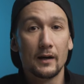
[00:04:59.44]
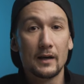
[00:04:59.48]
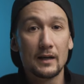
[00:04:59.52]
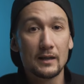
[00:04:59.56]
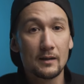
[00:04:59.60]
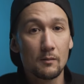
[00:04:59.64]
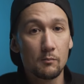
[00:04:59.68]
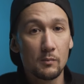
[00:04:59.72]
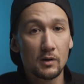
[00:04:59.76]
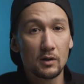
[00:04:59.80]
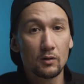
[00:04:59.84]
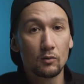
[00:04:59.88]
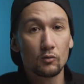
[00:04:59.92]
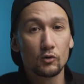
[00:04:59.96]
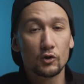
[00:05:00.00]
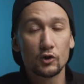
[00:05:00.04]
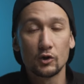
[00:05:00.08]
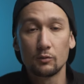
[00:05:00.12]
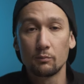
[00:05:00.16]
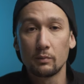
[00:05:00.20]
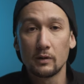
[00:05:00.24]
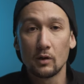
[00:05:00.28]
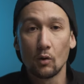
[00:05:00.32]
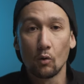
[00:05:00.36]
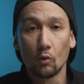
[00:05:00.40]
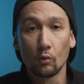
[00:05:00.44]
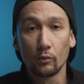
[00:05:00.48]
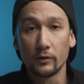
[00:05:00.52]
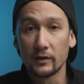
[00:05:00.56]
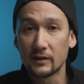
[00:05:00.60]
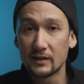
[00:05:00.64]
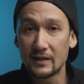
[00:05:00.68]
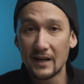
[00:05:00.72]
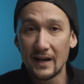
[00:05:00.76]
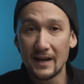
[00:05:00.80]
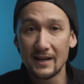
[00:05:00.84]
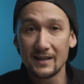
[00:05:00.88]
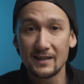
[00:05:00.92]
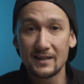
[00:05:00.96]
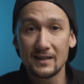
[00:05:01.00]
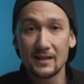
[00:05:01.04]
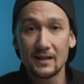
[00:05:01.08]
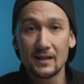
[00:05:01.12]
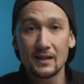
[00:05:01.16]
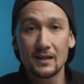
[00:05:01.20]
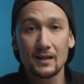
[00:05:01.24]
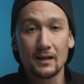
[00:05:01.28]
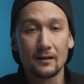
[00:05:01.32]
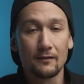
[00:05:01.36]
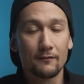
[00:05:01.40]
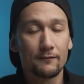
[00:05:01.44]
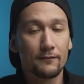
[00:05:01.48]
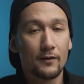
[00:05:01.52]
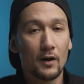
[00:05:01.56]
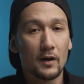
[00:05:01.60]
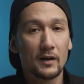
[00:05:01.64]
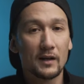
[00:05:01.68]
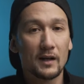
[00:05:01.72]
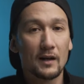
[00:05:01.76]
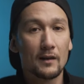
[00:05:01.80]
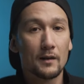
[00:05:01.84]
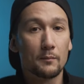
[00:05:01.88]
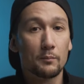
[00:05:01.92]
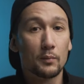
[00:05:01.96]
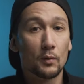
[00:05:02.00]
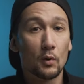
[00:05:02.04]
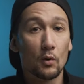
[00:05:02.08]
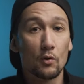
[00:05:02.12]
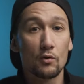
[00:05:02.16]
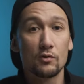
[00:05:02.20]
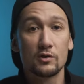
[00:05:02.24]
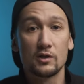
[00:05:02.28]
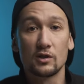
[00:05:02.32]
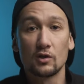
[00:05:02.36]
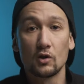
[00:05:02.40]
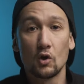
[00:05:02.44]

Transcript: In the middle should be all the testing and finding out the pros